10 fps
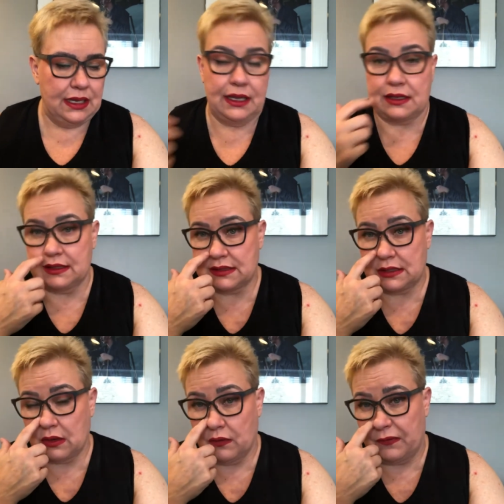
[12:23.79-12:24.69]
It is
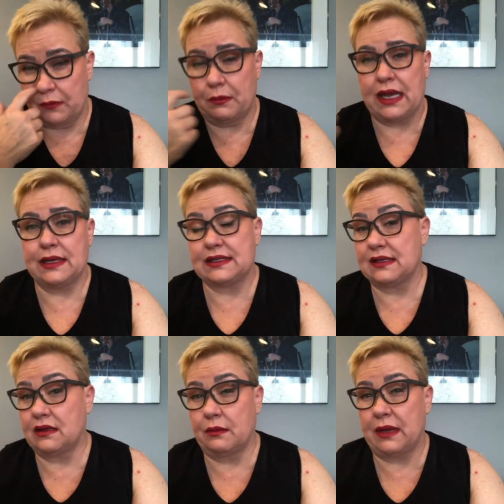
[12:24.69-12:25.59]
the orphan
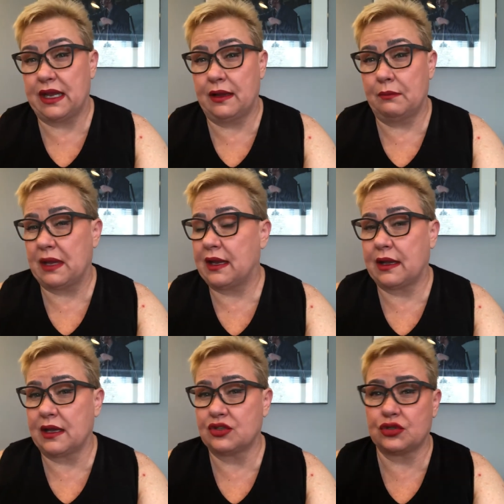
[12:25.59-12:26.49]
medicine, the
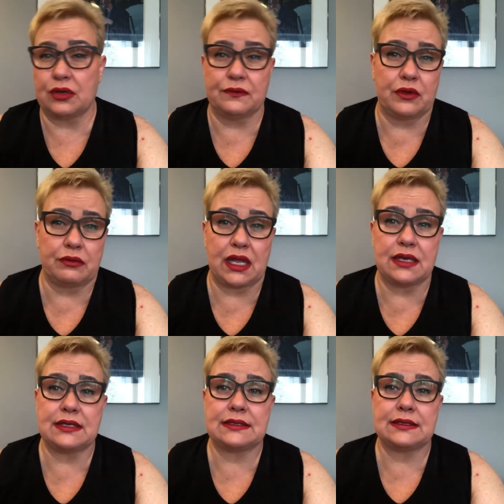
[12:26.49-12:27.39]
medication of the rare
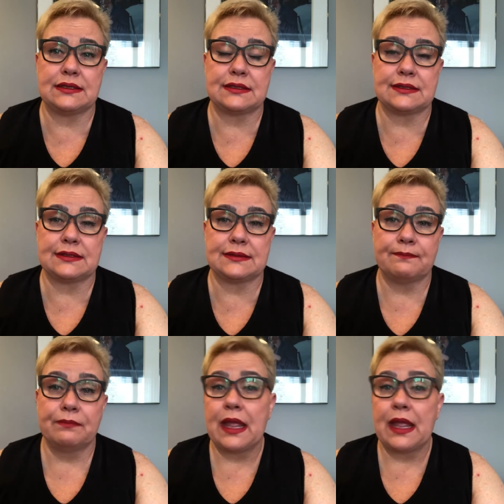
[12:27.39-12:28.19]
diseases.